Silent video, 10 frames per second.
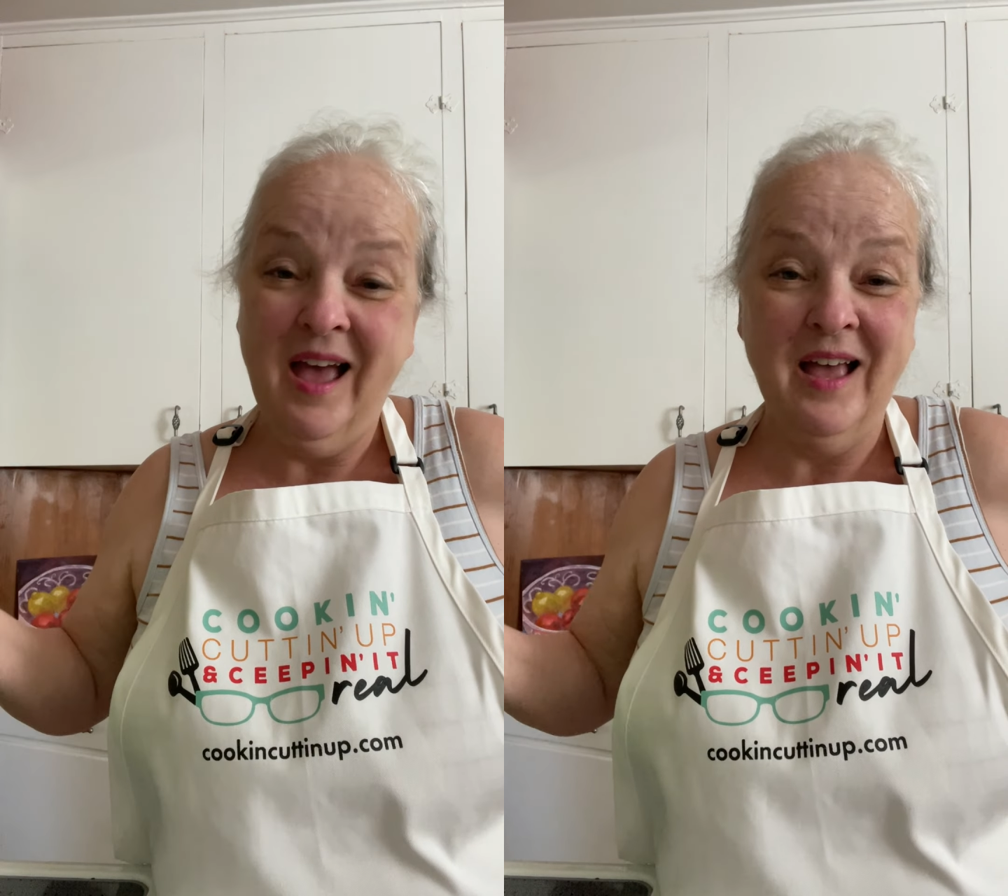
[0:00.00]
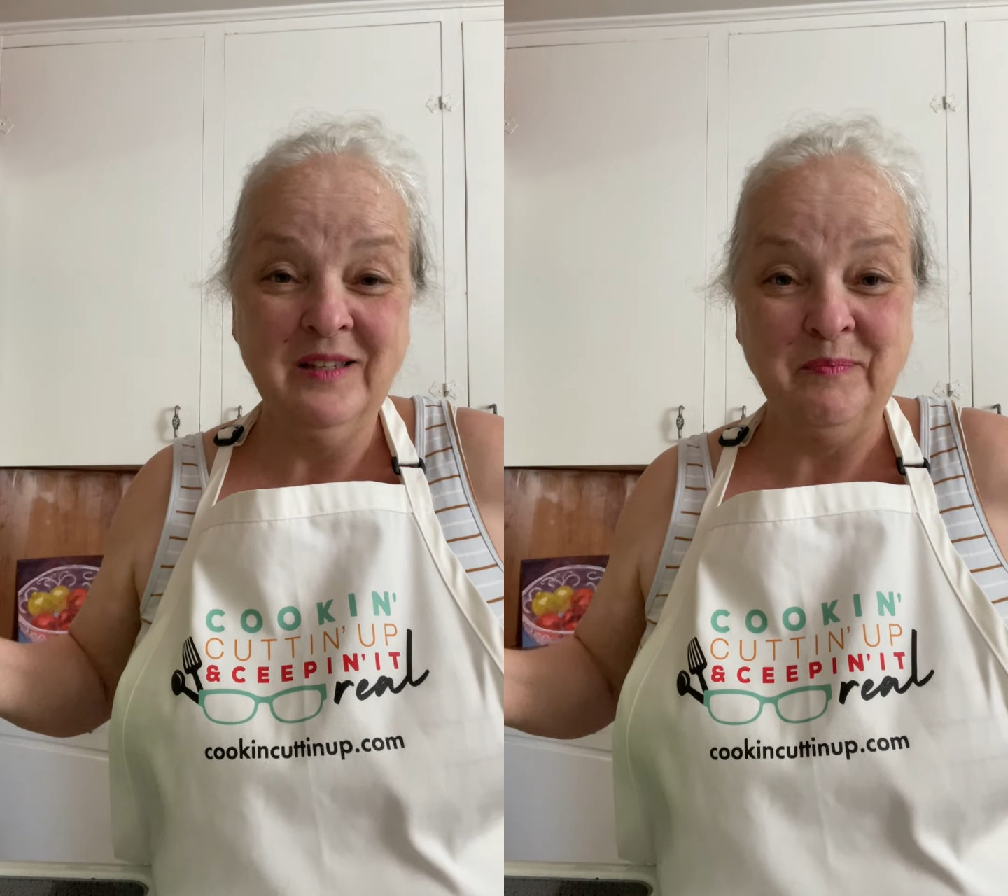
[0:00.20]

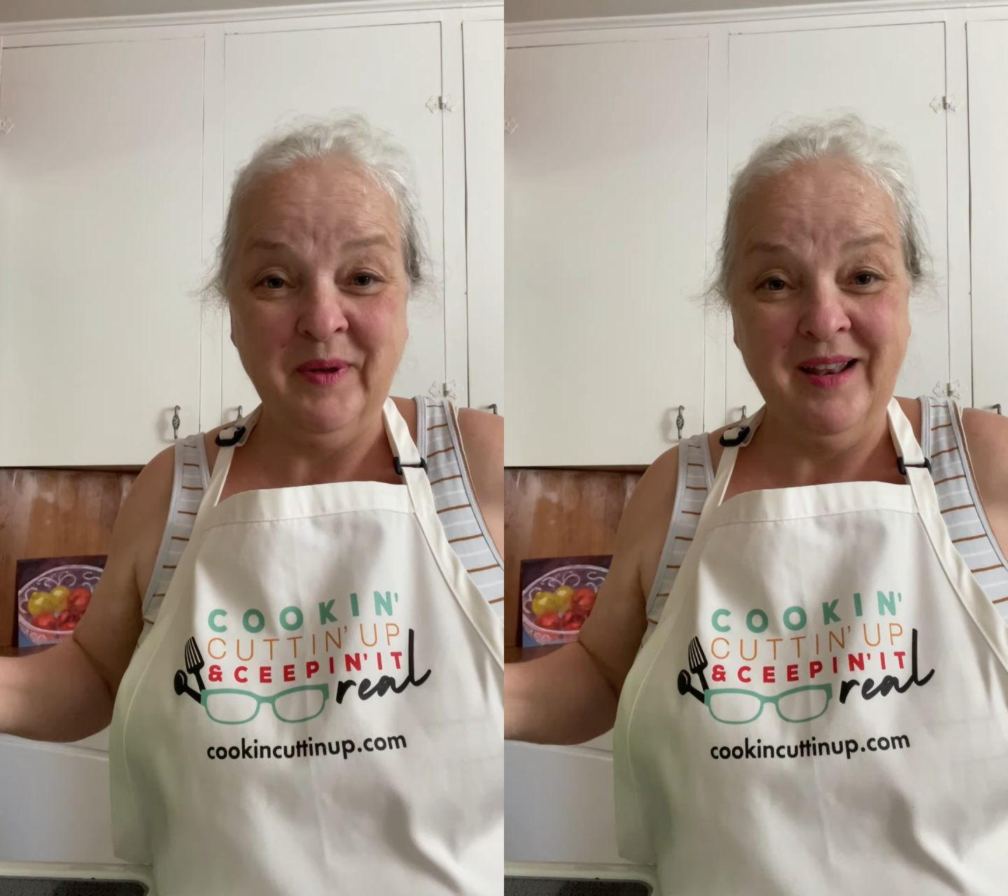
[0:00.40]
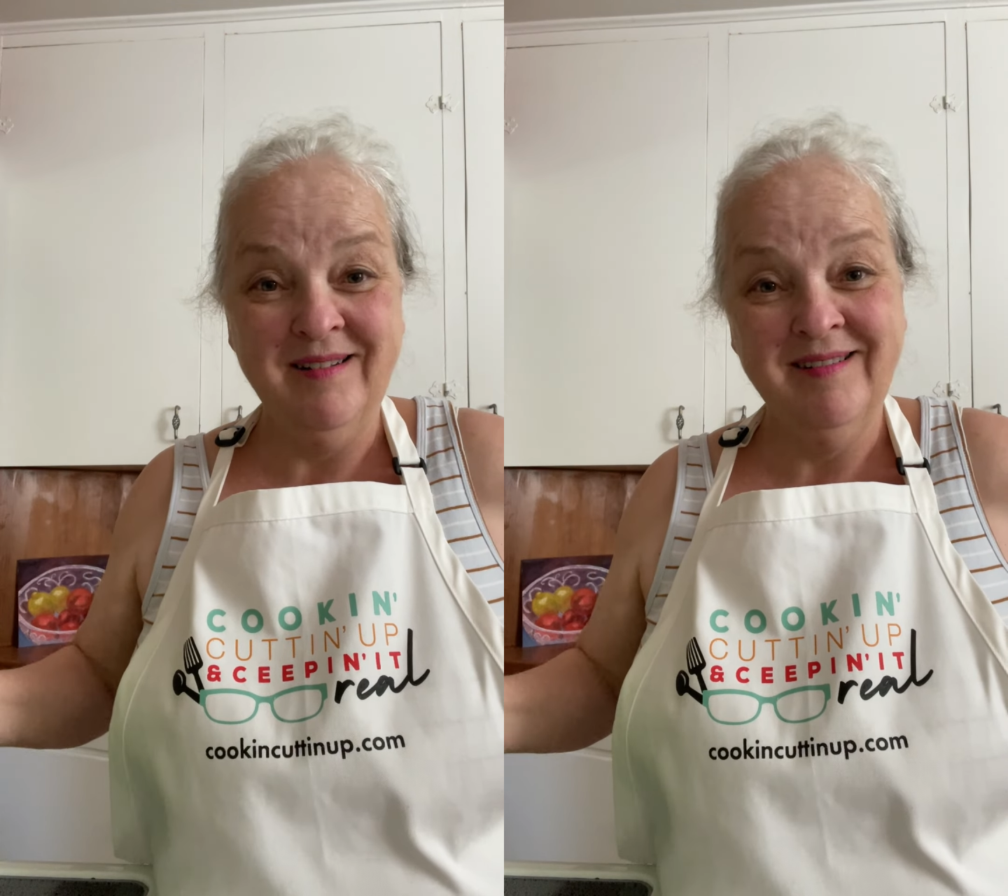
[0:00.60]
has
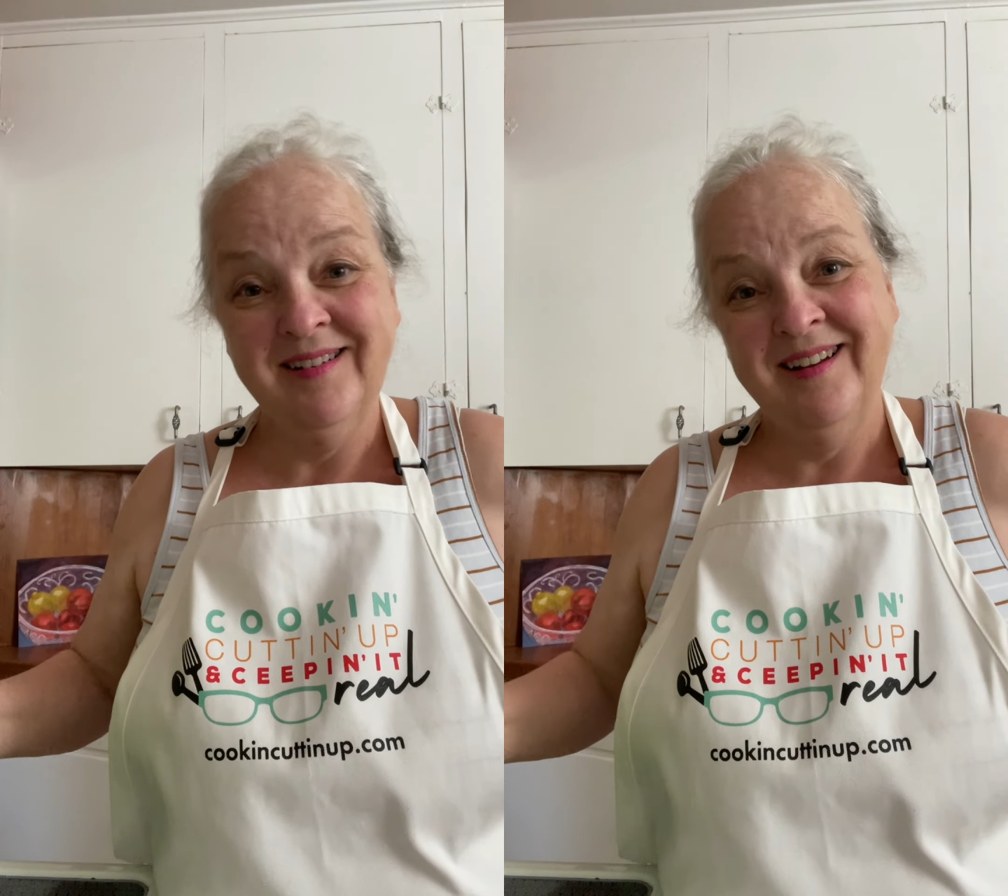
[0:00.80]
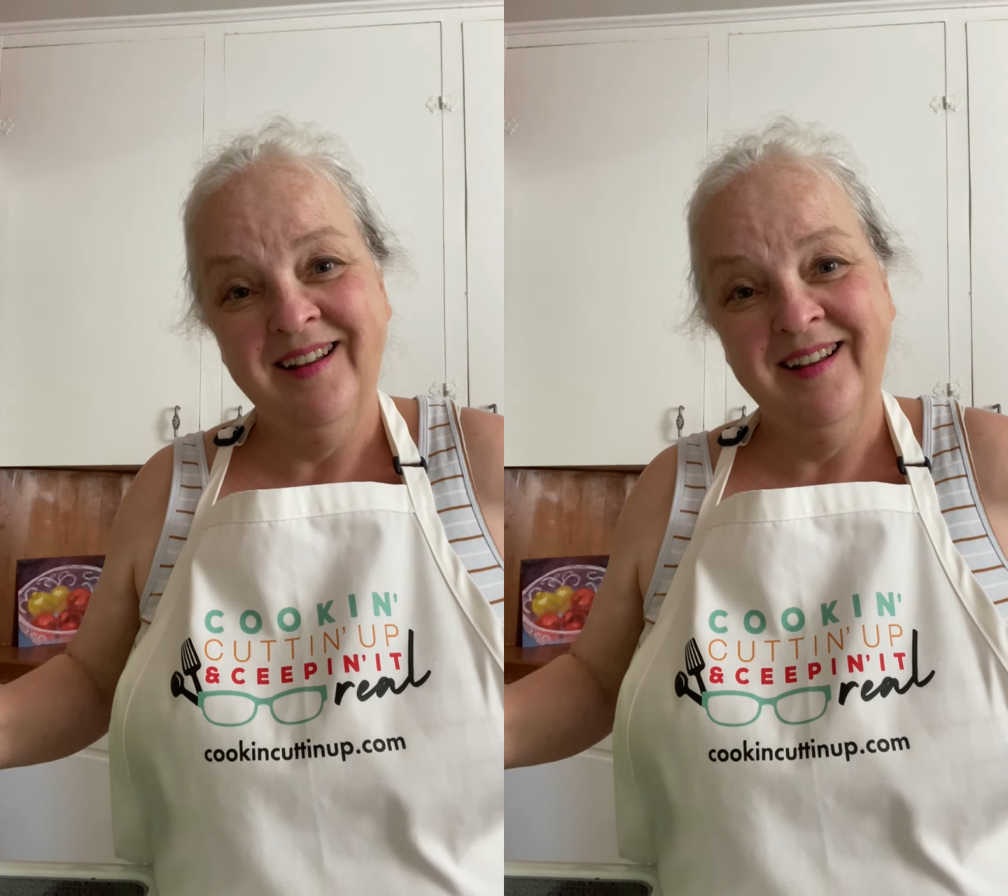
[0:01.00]
been